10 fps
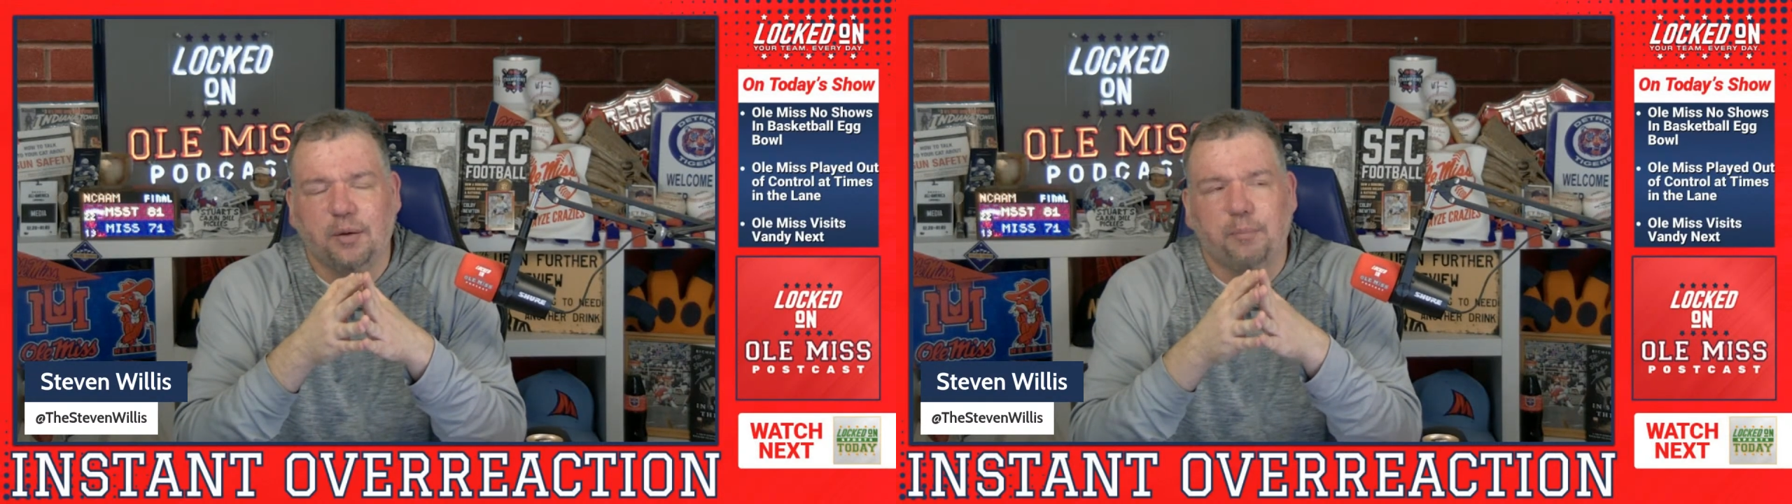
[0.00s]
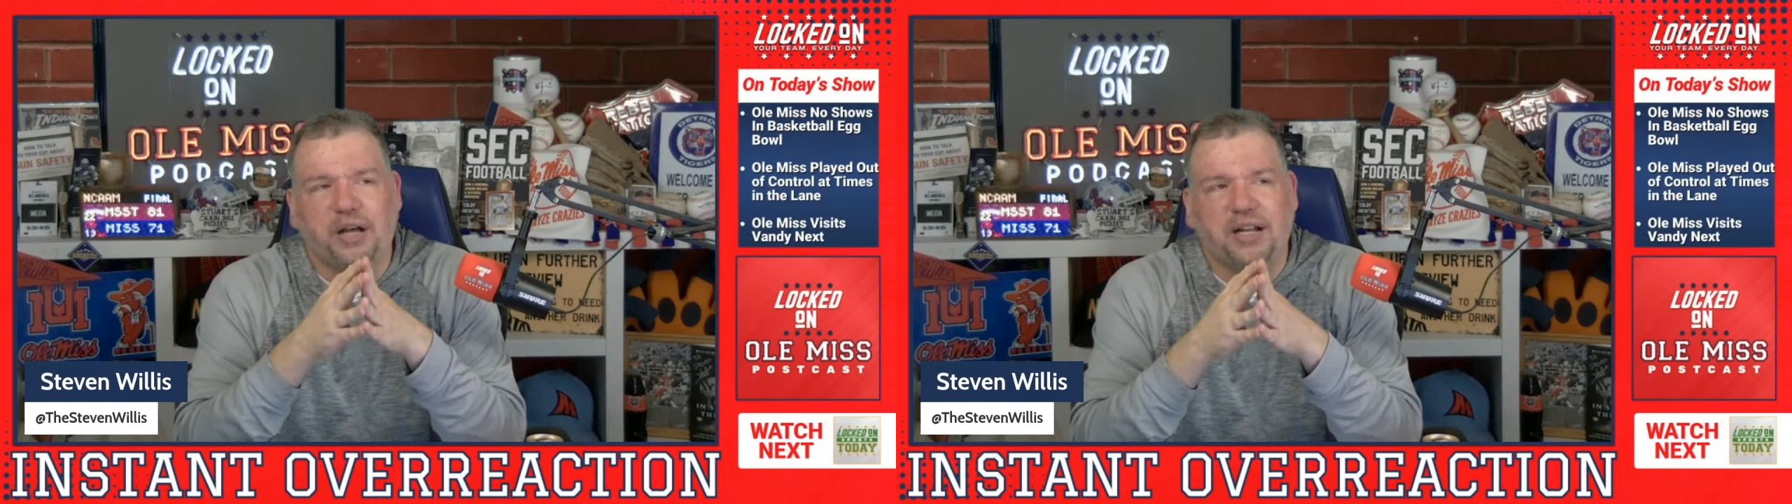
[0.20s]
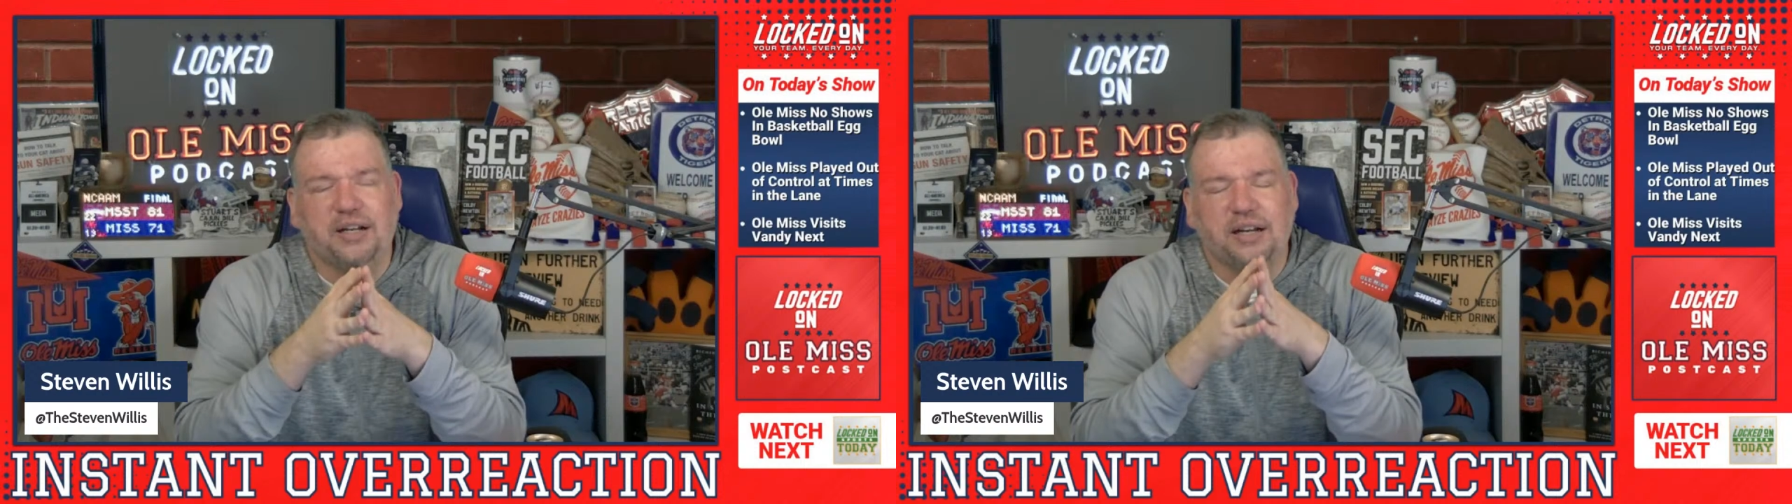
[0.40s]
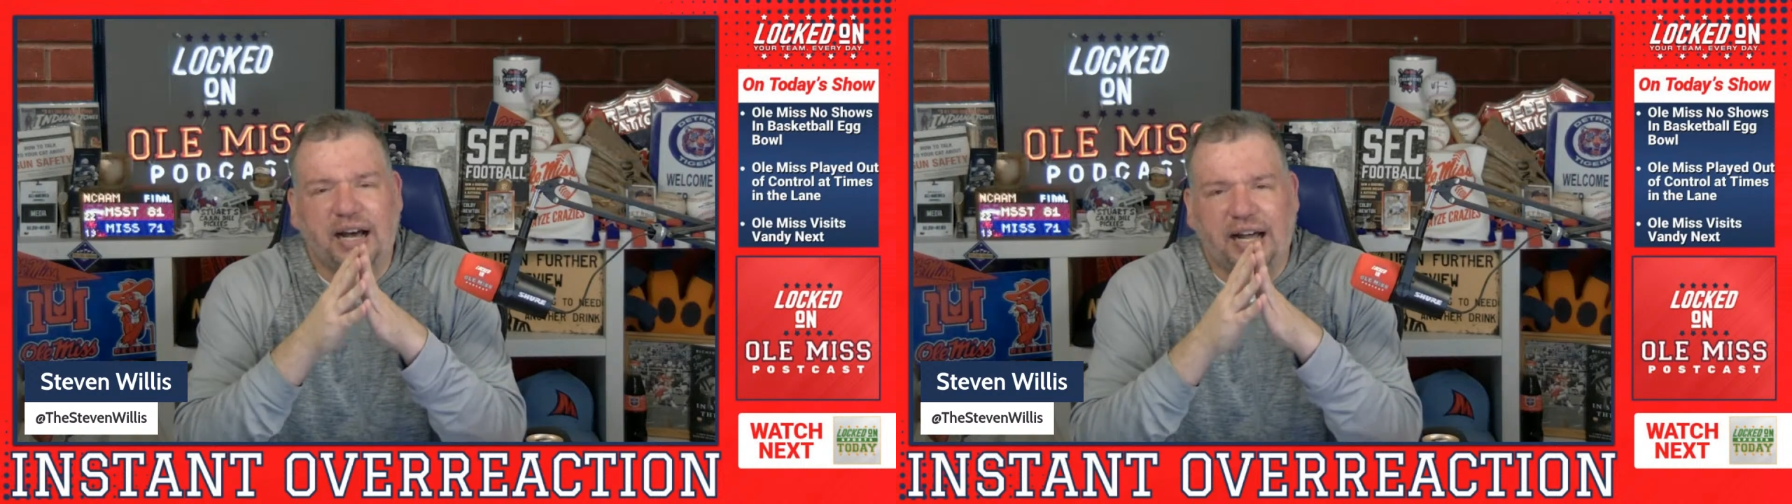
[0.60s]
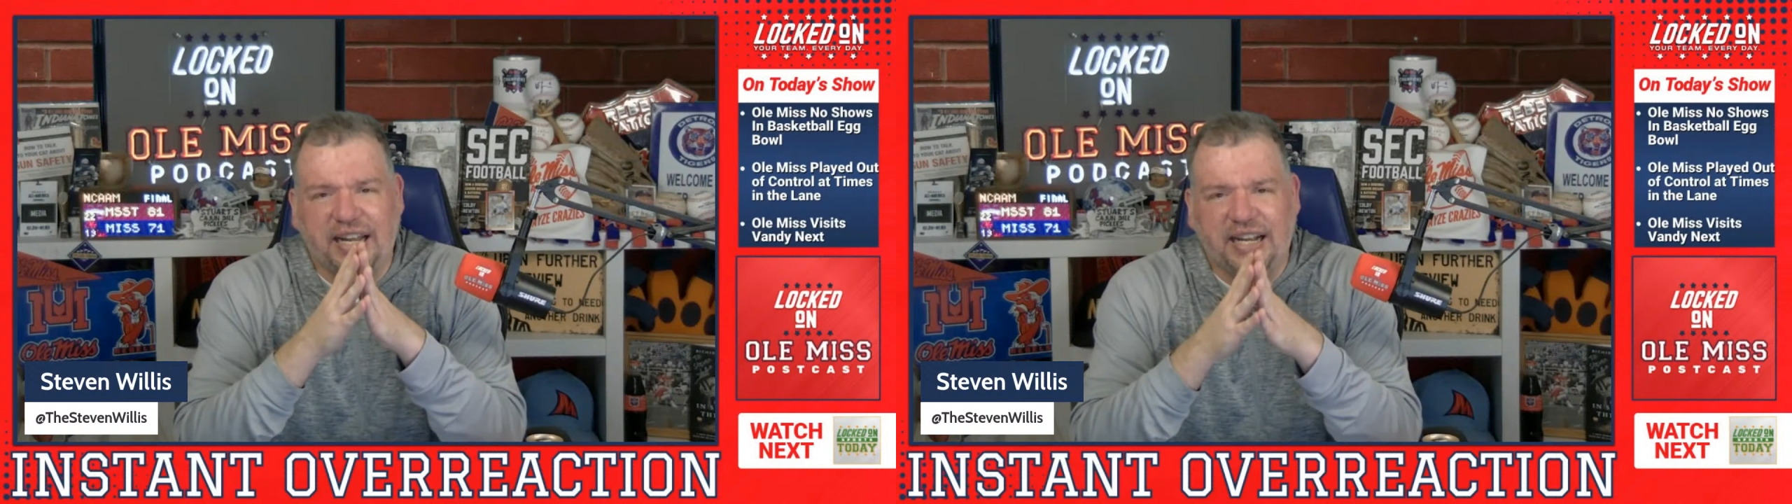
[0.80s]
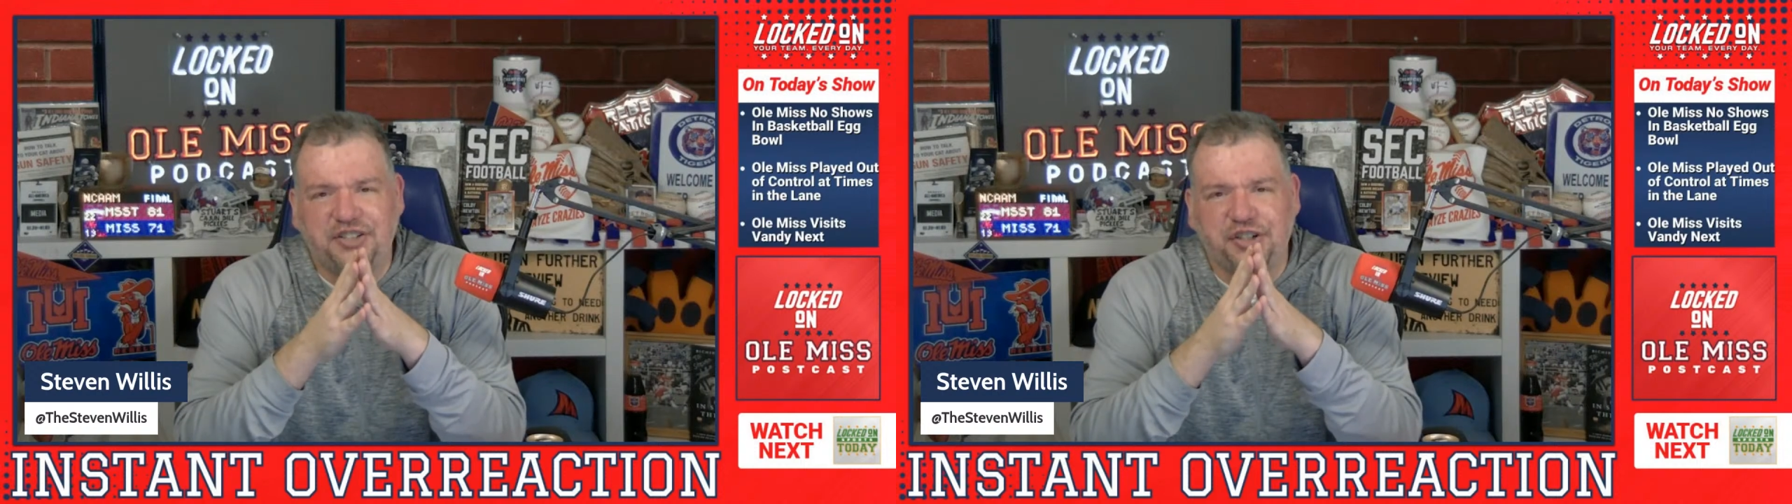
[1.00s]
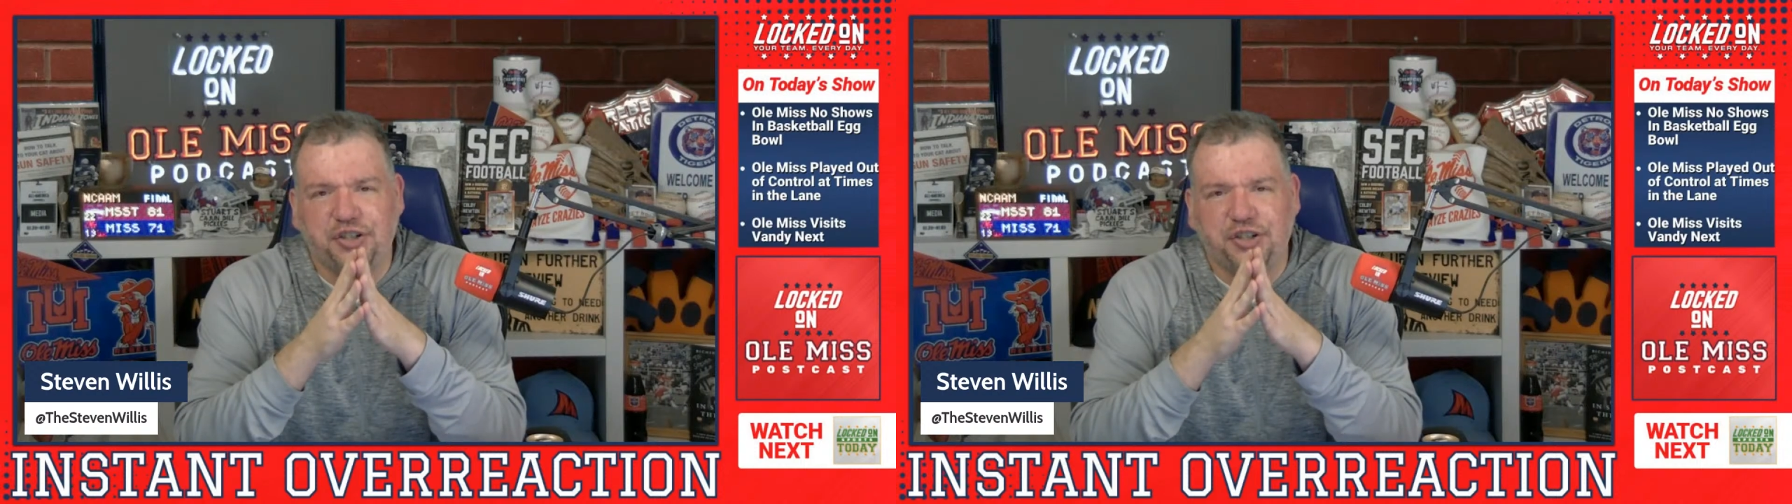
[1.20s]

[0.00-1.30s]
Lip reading: but I need you